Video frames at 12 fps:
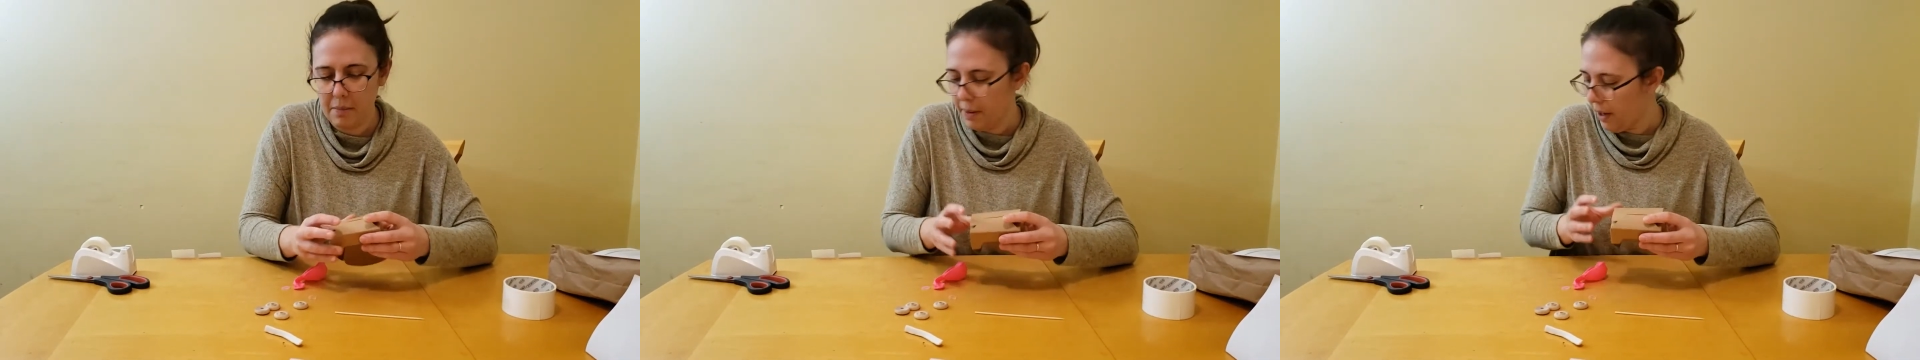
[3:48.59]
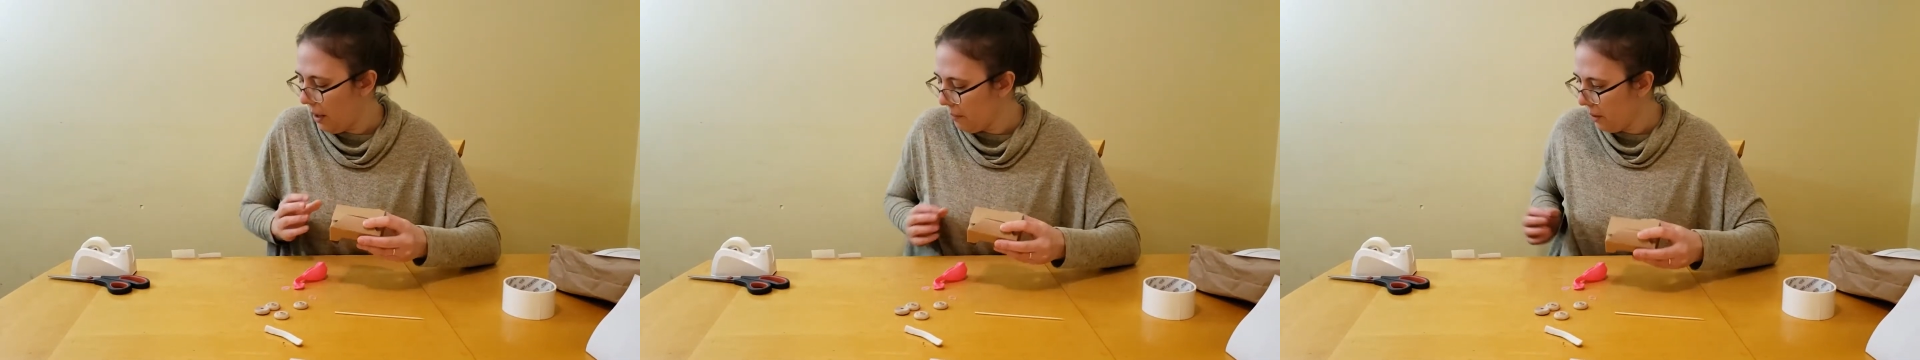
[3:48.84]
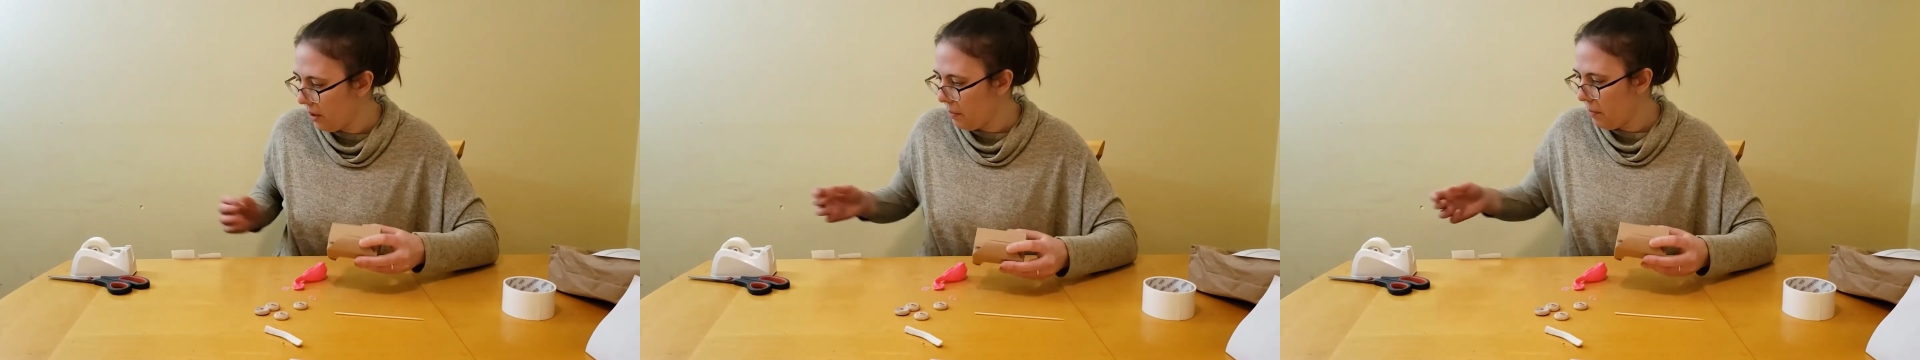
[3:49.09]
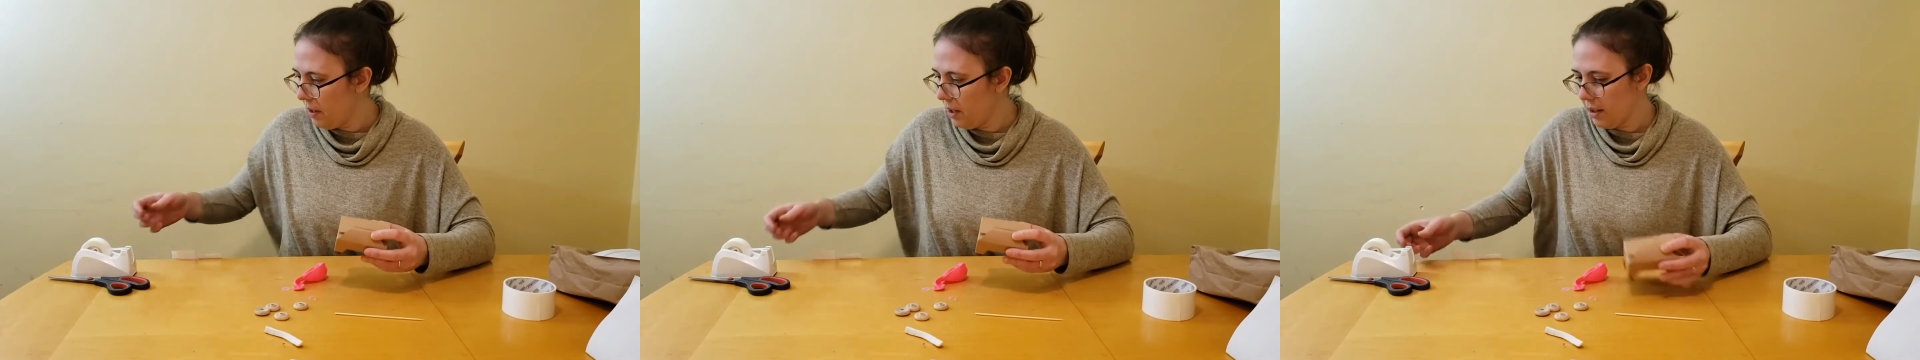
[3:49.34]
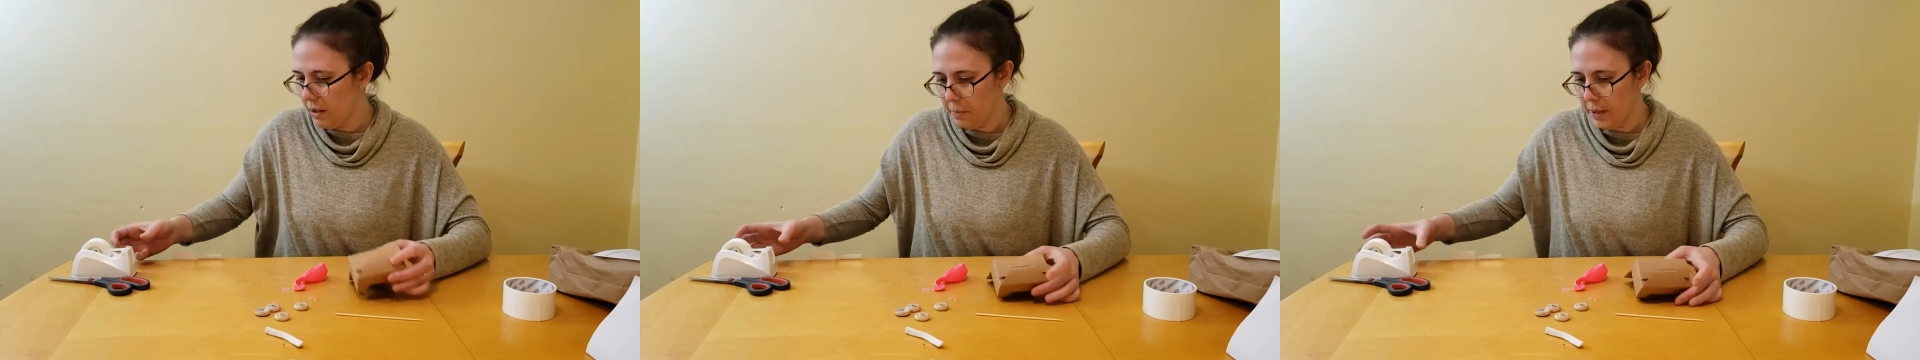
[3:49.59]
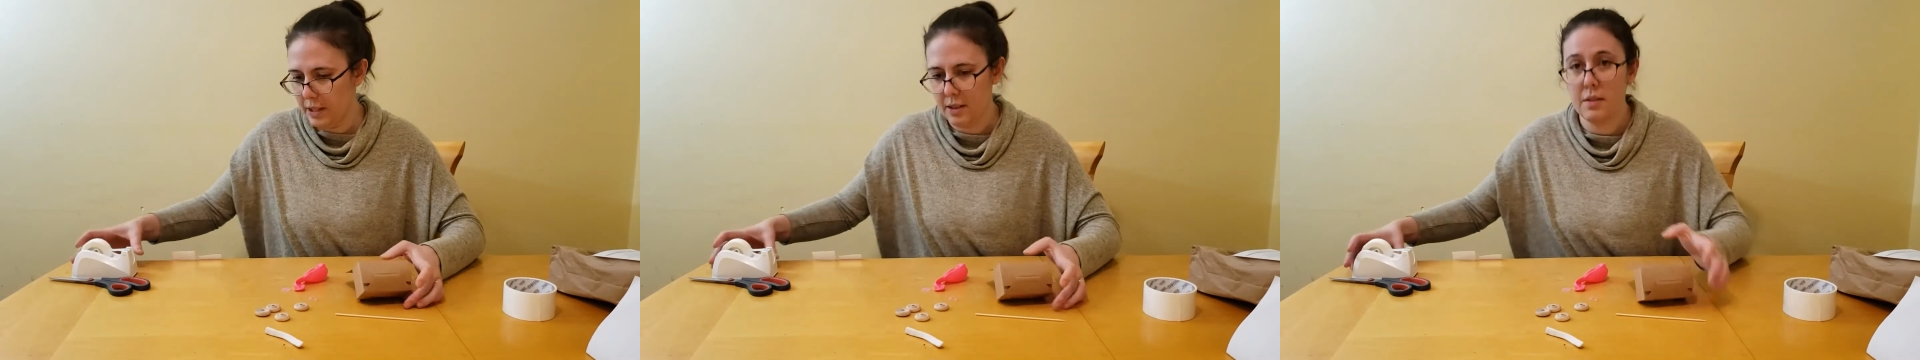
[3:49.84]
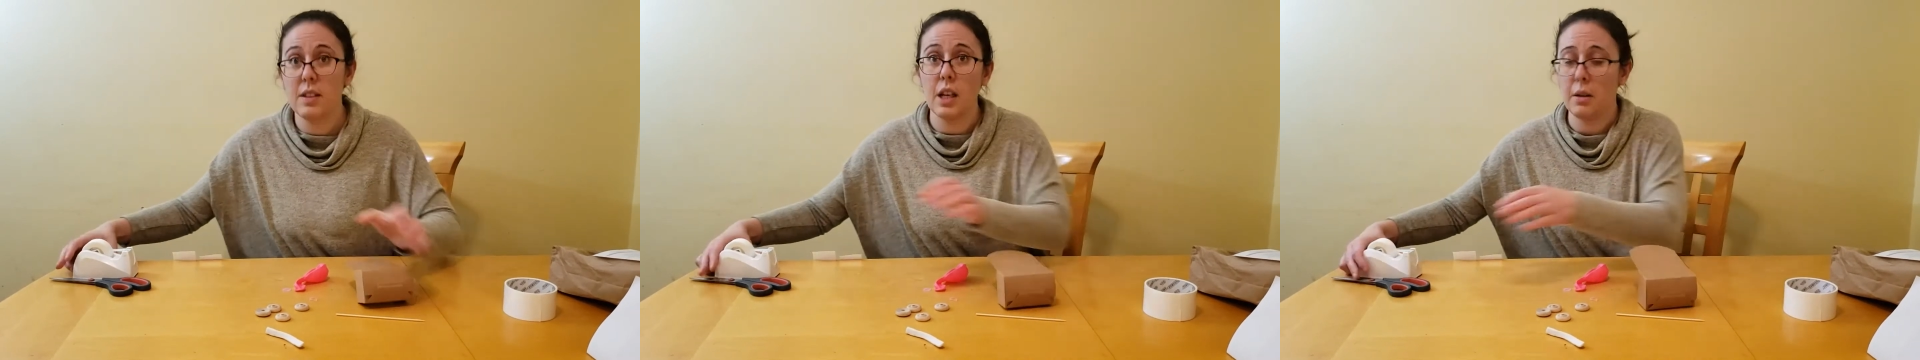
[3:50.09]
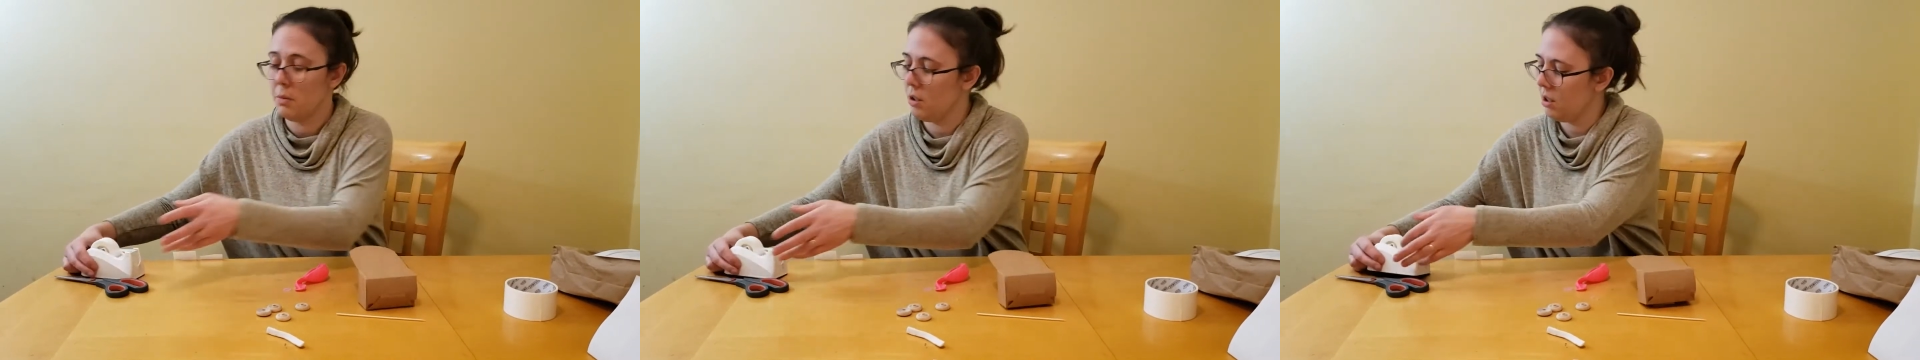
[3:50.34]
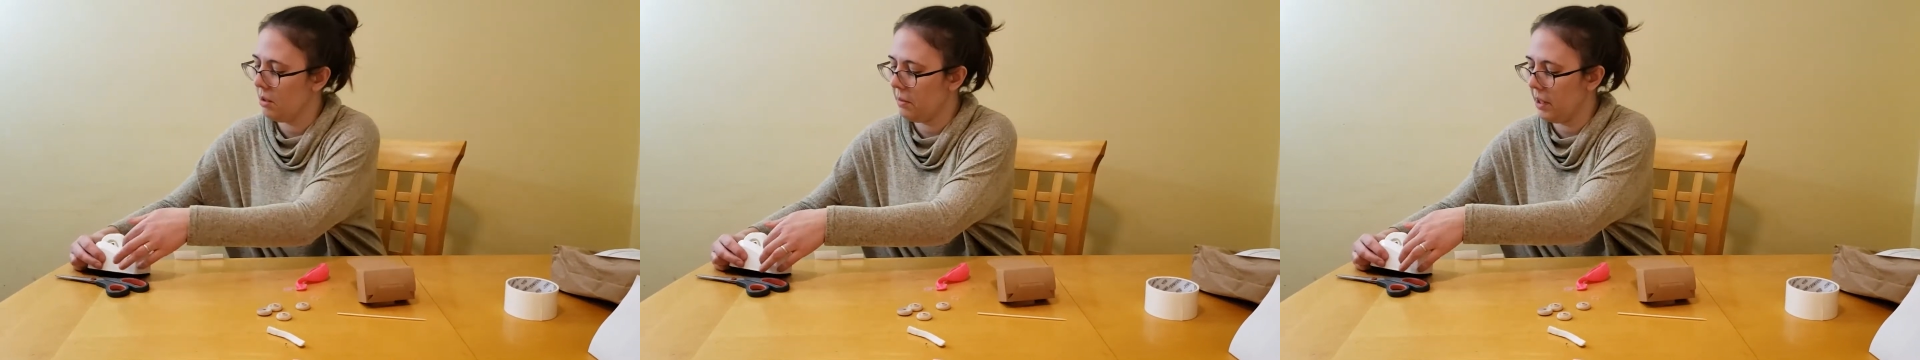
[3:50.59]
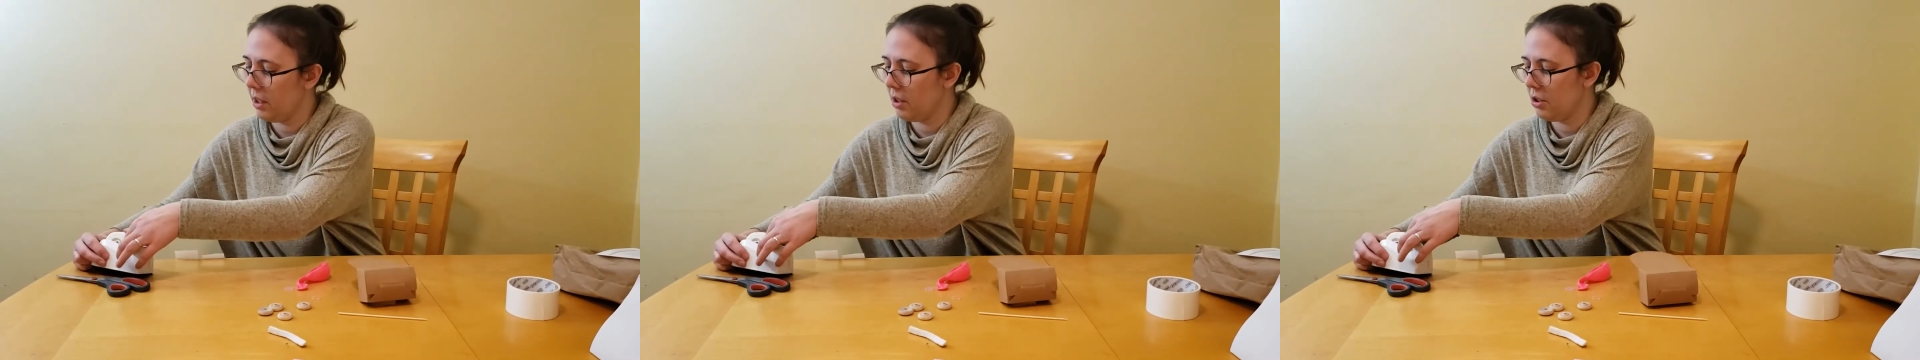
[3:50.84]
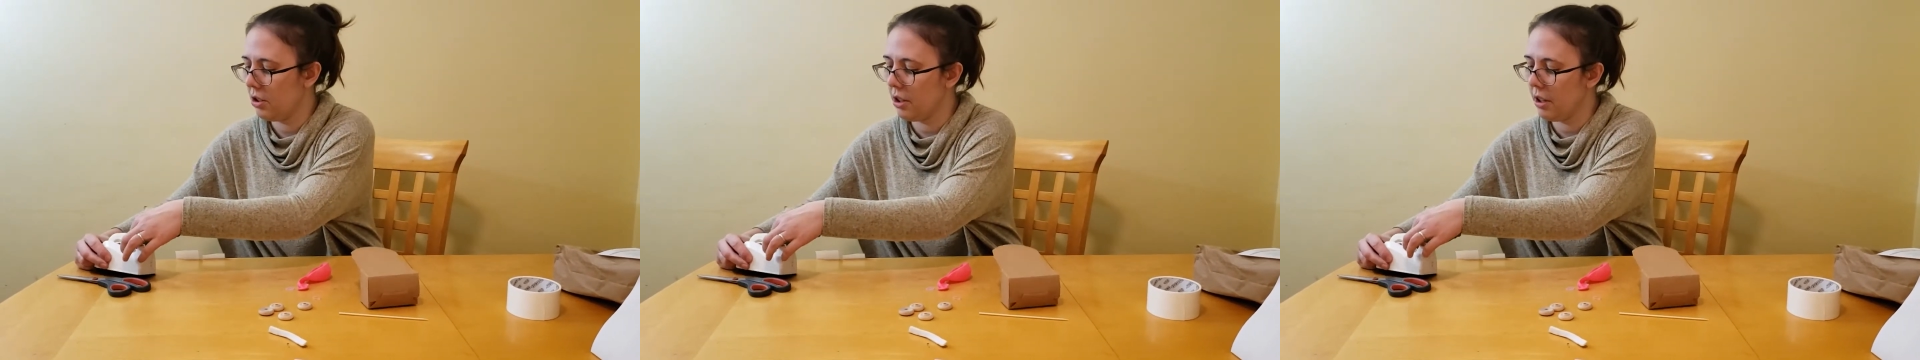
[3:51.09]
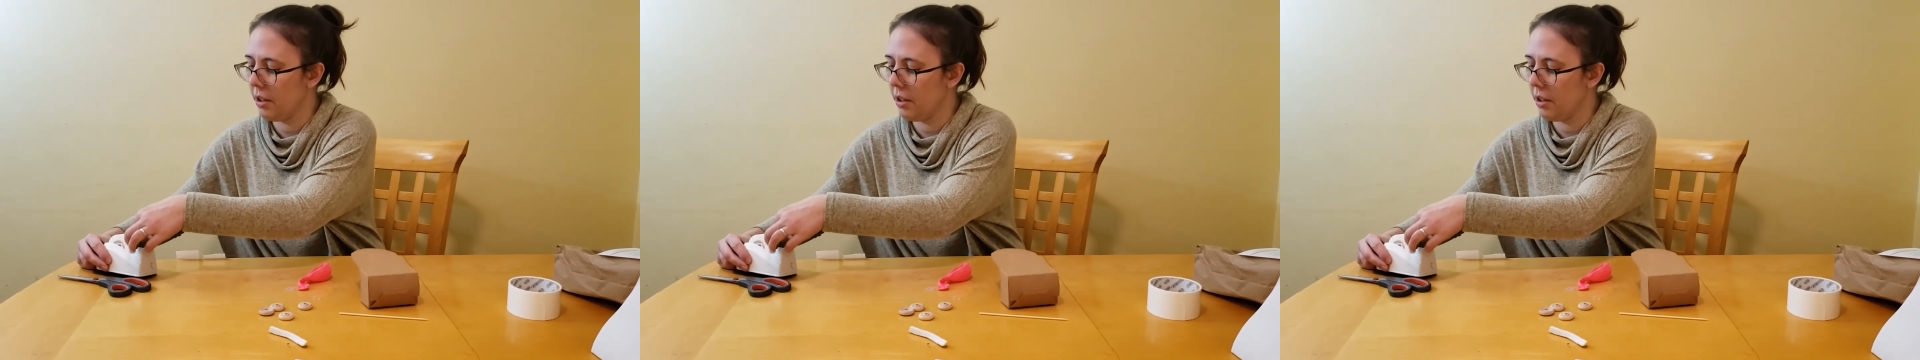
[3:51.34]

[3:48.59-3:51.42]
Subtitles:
but I'm going to put a little piece of tape just to make sure.